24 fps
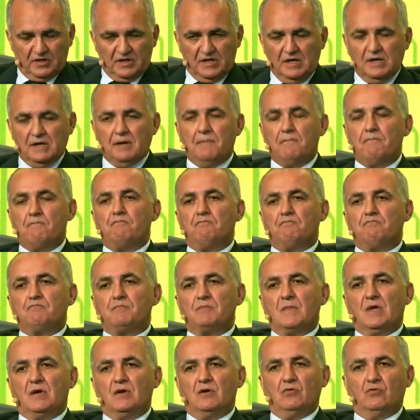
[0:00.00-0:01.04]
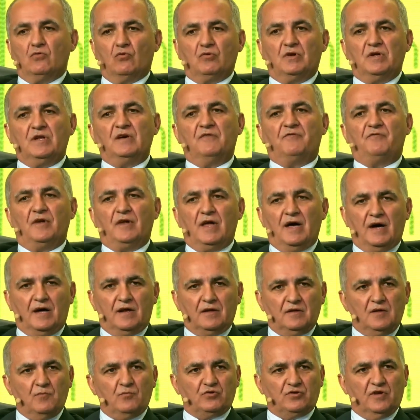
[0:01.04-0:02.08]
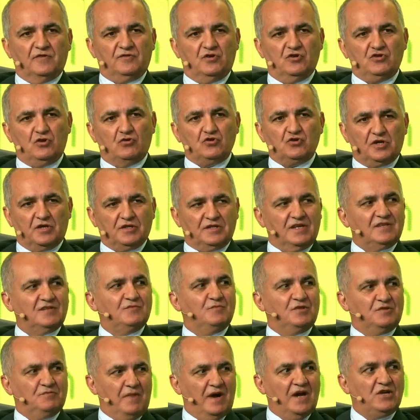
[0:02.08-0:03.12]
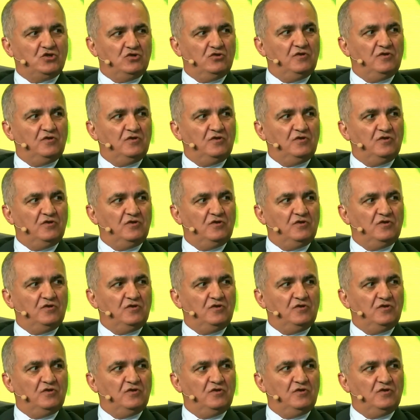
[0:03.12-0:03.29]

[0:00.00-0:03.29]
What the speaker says: sovereignty, I don't want